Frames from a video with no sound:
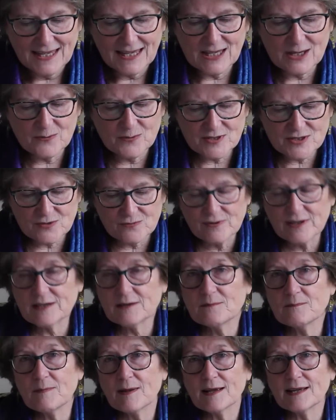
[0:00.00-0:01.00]
It was
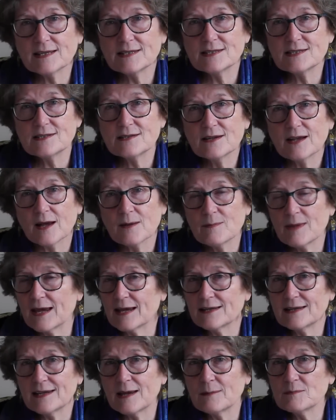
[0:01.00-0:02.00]
written by a
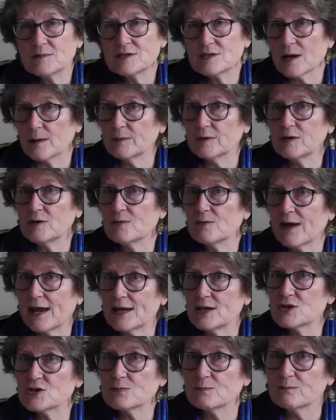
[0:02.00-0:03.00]
man named
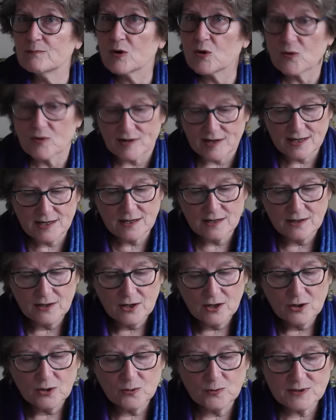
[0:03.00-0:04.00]
W.H. Murray,
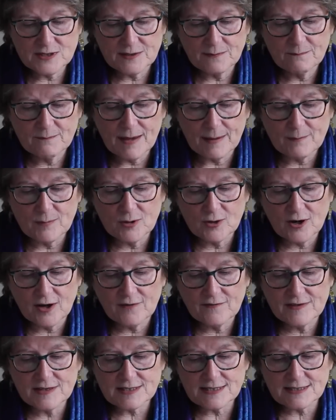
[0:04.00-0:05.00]
who was a member
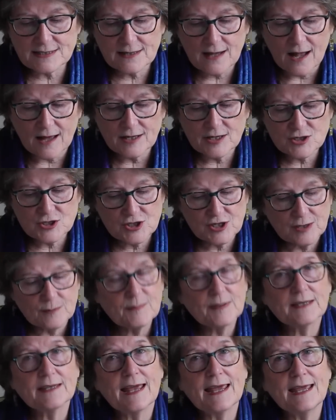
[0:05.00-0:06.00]
of the Scottish
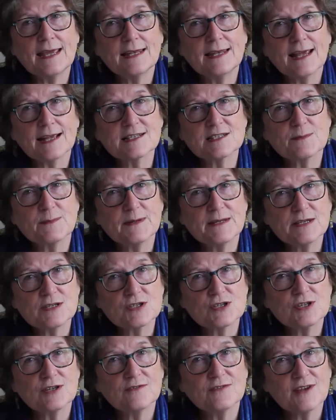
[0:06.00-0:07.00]
Himalayan
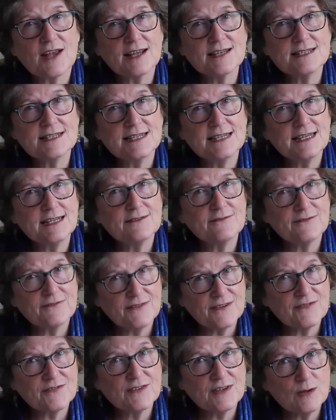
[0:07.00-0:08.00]
expedition of
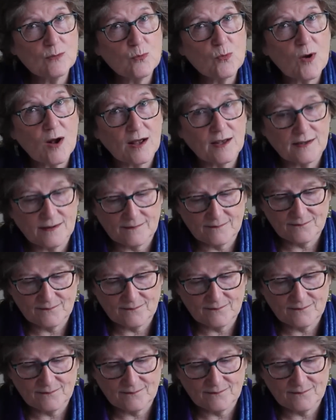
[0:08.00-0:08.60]
1951.